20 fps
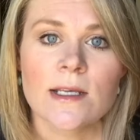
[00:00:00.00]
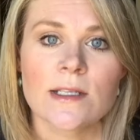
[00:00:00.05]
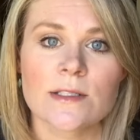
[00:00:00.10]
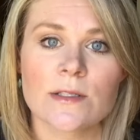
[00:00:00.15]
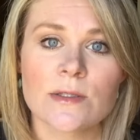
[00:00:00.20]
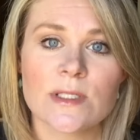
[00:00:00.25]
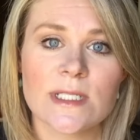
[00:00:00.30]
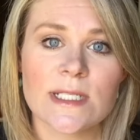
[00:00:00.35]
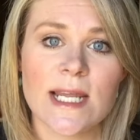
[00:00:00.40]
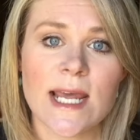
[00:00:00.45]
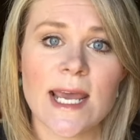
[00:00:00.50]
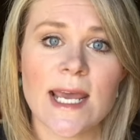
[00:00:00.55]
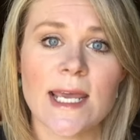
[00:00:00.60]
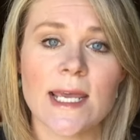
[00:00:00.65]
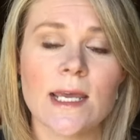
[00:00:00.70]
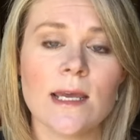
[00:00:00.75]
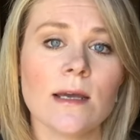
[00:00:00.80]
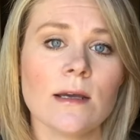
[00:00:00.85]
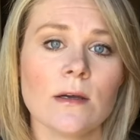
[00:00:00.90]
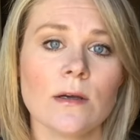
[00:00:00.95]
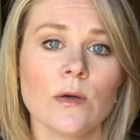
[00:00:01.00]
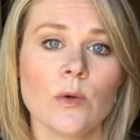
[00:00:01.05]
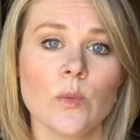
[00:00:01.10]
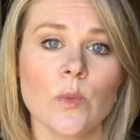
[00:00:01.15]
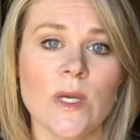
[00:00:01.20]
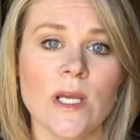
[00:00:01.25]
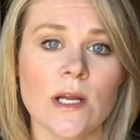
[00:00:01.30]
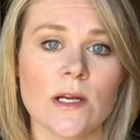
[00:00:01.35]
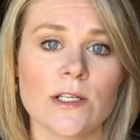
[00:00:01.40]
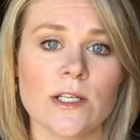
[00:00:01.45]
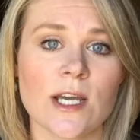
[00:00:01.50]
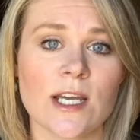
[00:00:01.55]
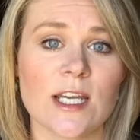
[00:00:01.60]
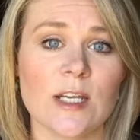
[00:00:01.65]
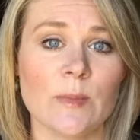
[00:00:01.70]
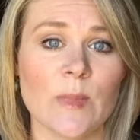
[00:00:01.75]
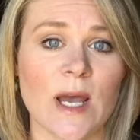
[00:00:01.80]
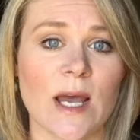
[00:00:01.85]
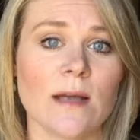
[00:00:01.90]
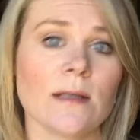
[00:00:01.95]
So today we are
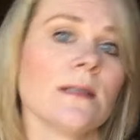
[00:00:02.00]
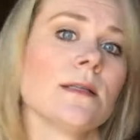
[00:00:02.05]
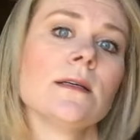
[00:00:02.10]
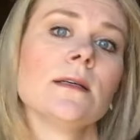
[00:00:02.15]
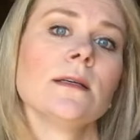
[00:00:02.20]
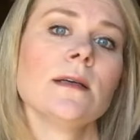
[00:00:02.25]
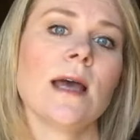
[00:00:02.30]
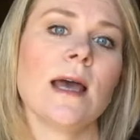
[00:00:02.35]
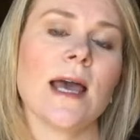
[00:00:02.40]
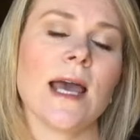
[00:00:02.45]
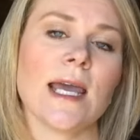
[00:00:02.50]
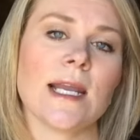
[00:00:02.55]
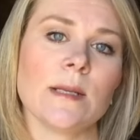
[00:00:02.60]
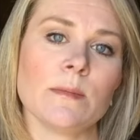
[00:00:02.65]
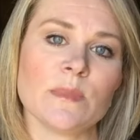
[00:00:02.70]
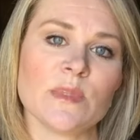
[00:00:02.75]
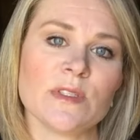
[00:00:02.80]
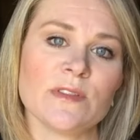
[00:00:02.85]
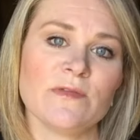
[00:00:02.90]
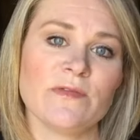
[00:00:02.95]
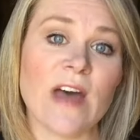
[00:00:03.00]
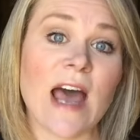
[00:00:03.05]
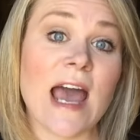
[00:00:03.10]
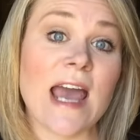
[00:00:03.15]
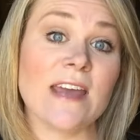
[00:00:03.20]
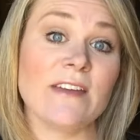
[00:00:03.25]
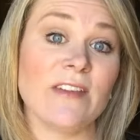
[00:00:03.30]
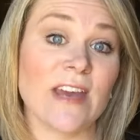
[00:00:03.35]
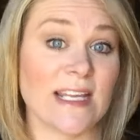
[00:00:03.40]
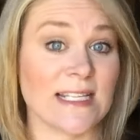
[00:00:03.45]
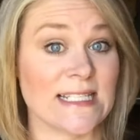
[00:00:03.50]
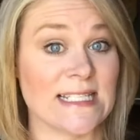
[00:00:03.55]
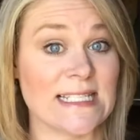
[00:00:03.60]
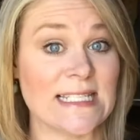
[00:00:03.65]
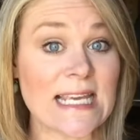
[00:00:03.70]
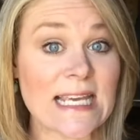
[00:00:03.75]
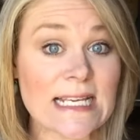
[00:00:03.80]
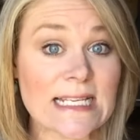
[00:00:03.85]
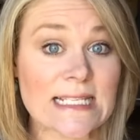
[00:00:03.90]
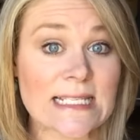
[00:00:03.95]
talking about items five and
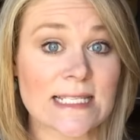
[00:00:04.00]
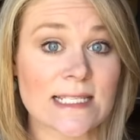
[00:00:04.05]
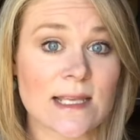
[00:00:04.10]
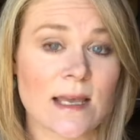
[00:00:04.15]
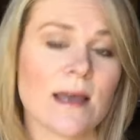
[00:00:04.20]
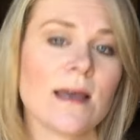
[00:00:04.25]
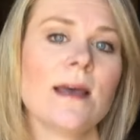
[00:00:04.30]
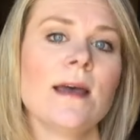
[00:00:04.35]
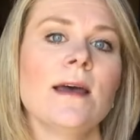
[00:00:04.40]
six.